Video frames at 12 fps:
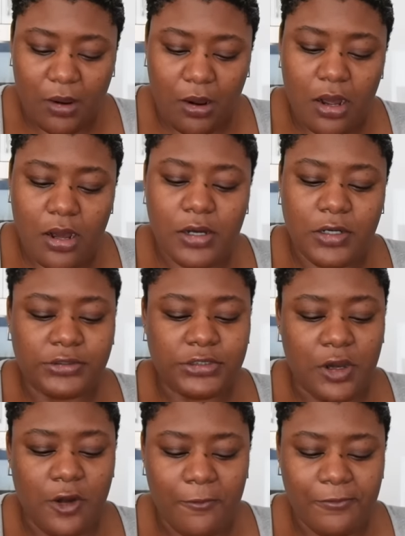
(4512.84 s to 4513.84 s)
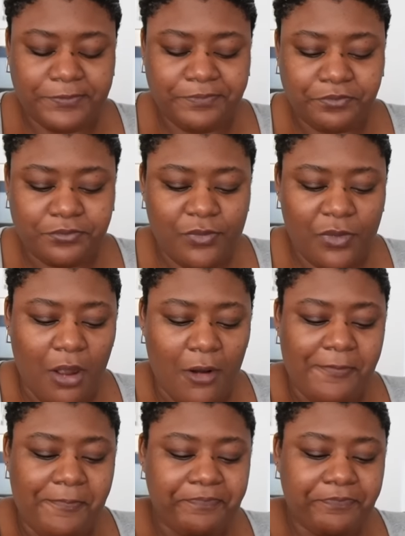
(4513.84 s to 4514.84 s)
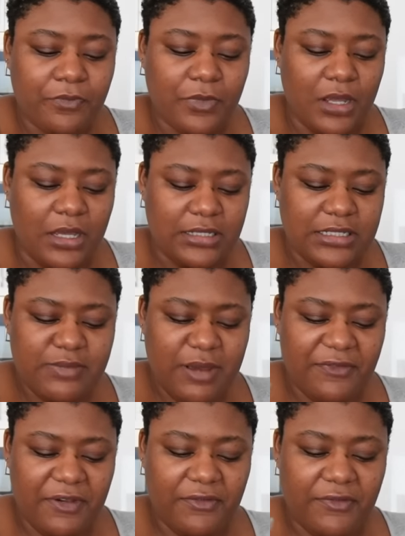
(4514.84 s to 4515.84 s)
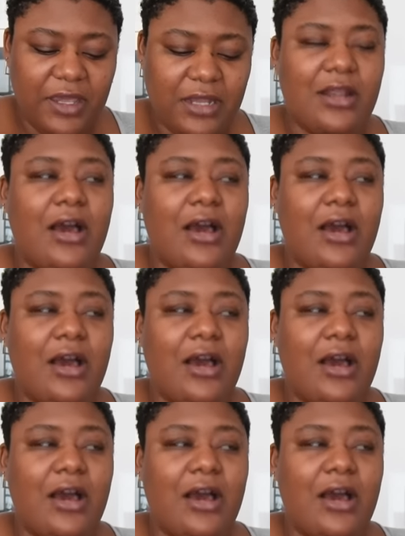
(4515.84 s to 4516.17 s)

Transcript: Oh no. Is this my favorite vegan?